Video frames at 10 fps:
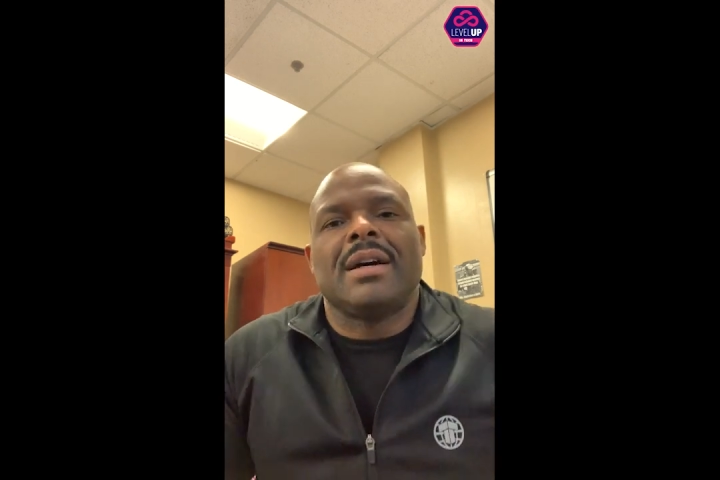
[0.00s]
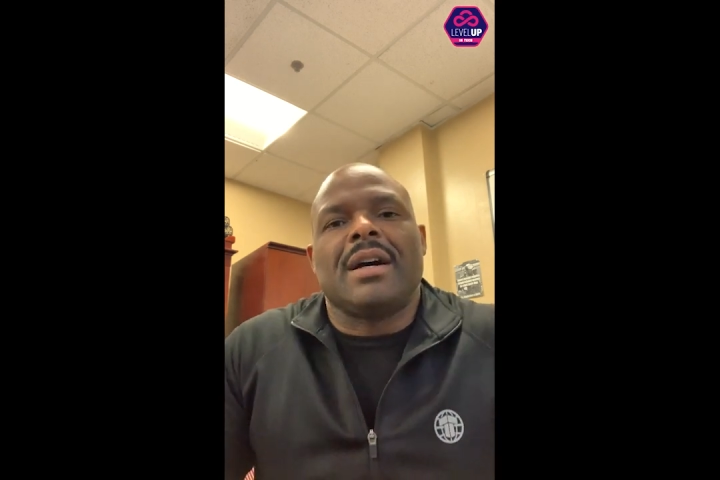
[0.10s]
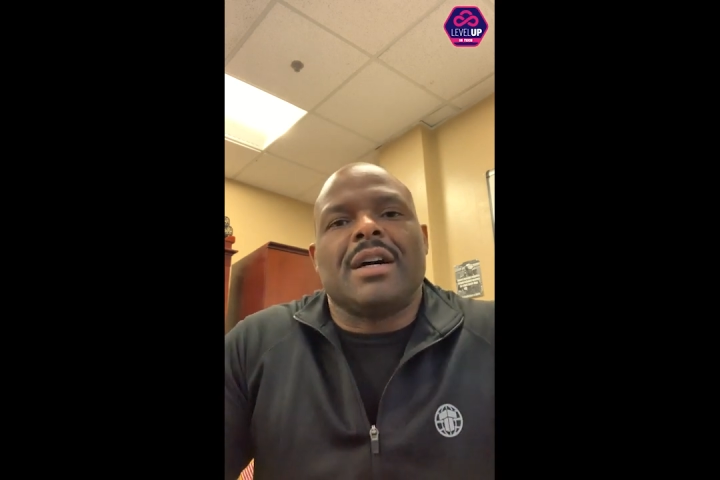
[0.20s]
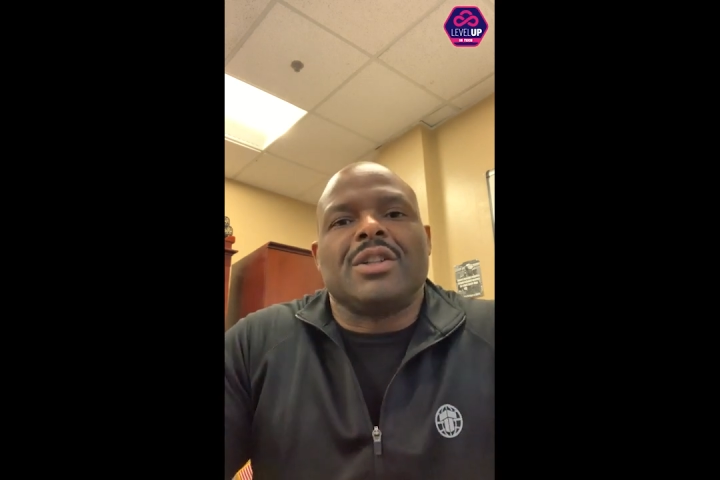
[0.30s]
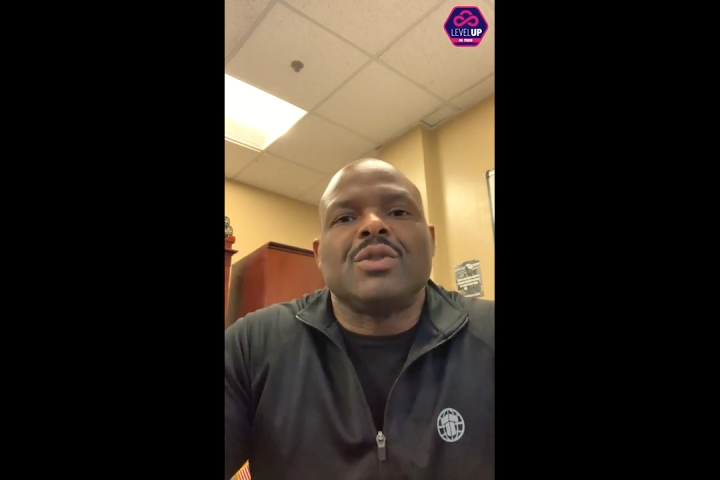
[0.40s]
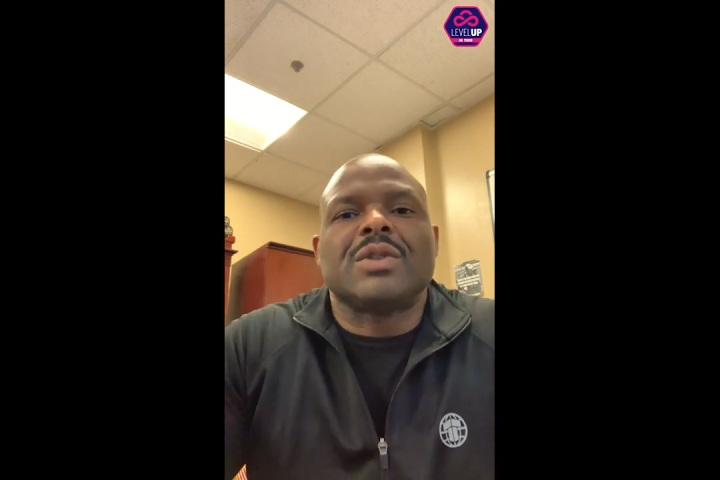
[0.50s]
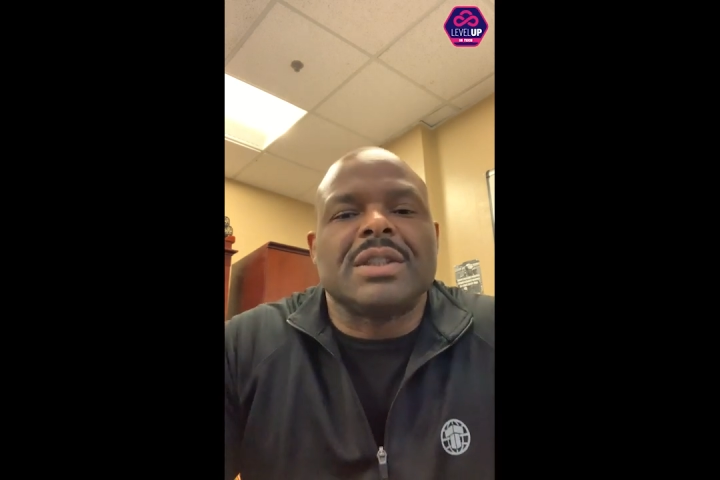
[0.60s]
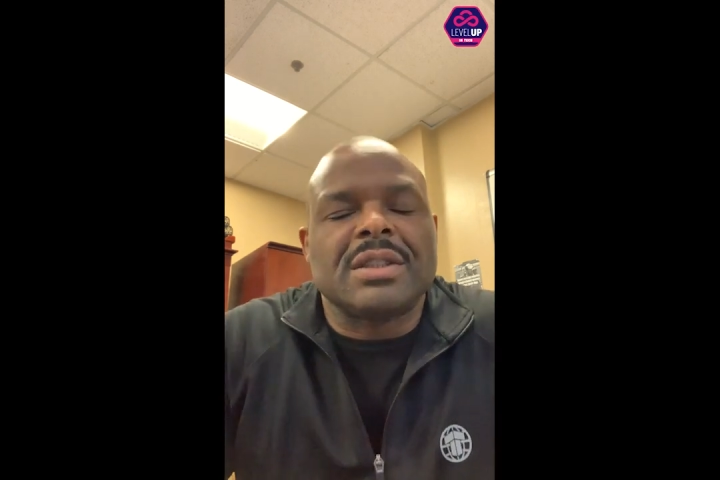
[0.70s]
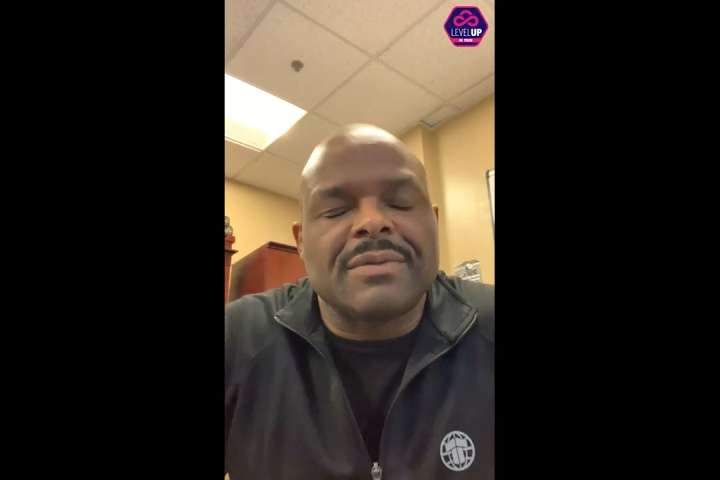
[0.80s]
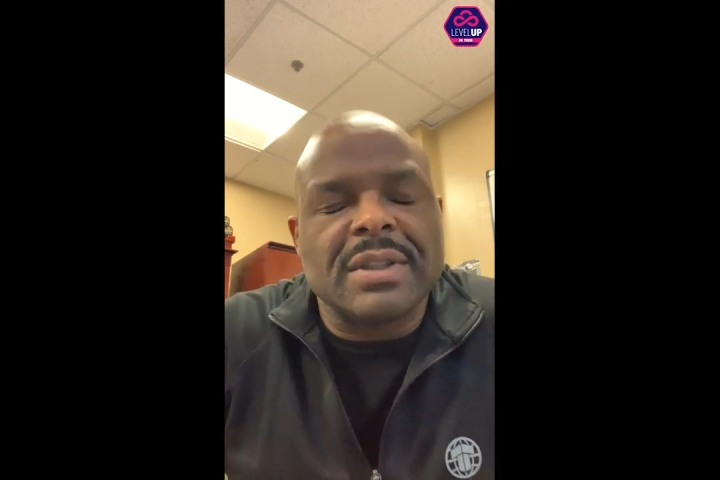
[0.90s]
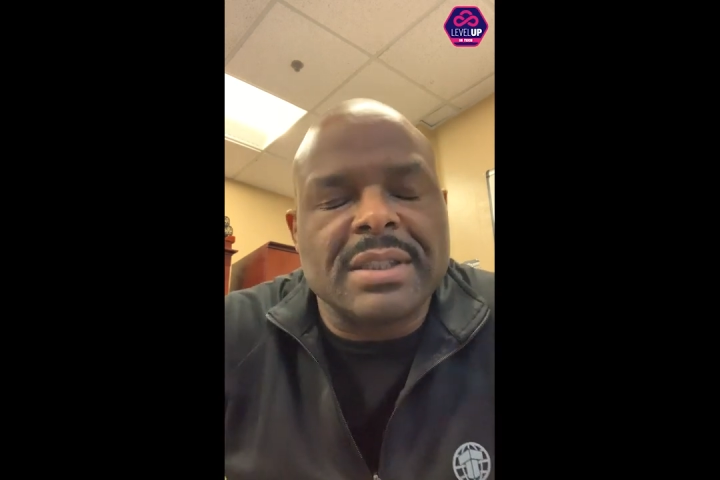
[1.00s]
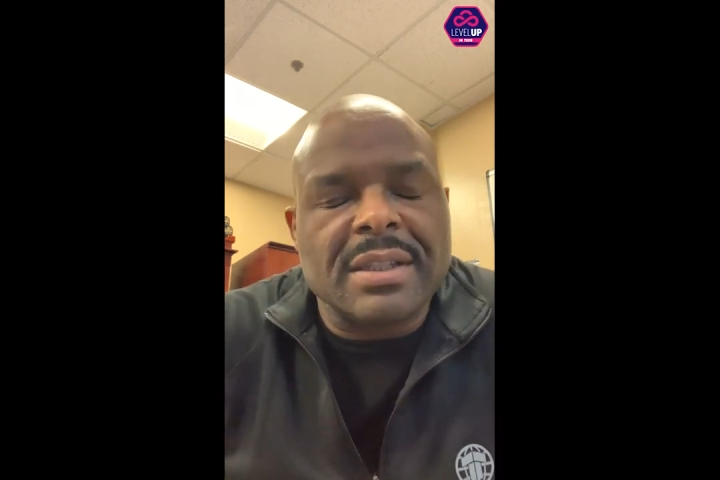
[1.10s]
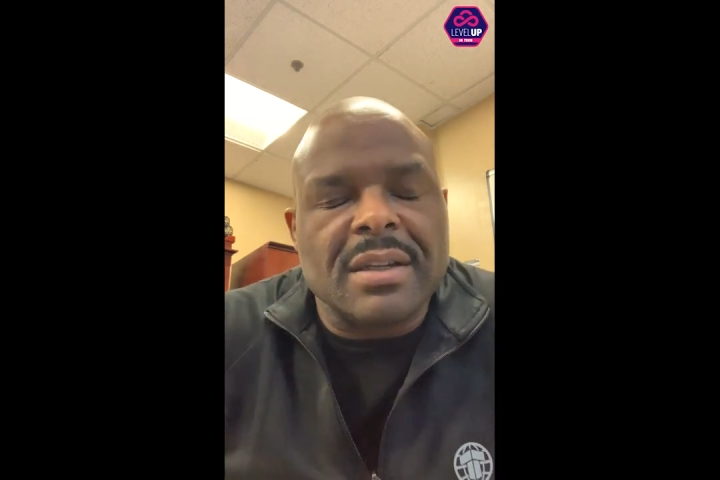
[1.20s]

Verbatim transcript: uh, usage of the,